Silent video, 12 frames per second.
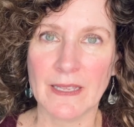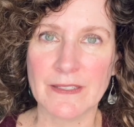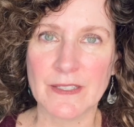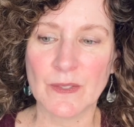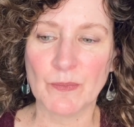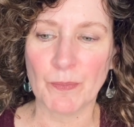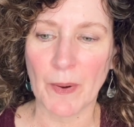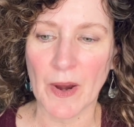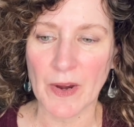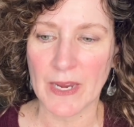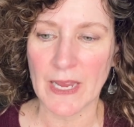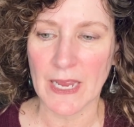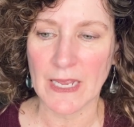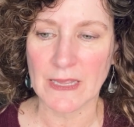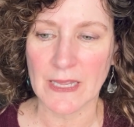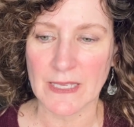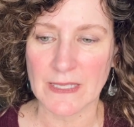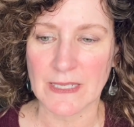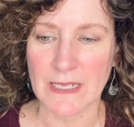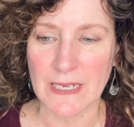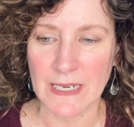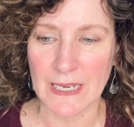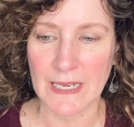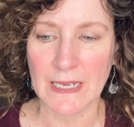sparking this
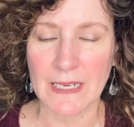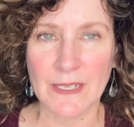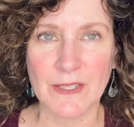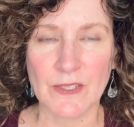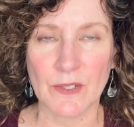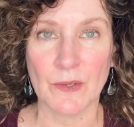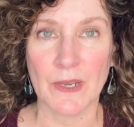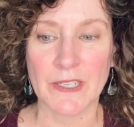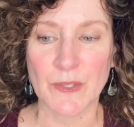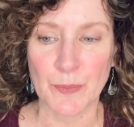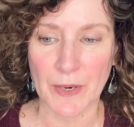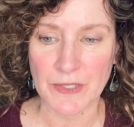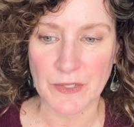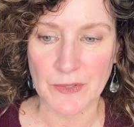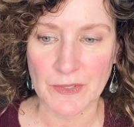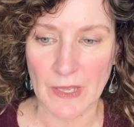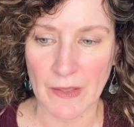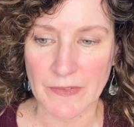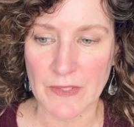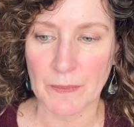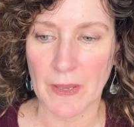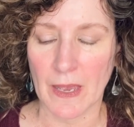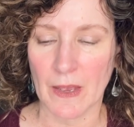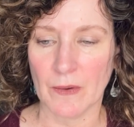need to express yourself
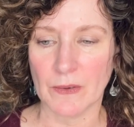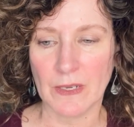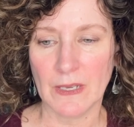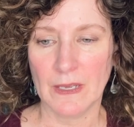somehow,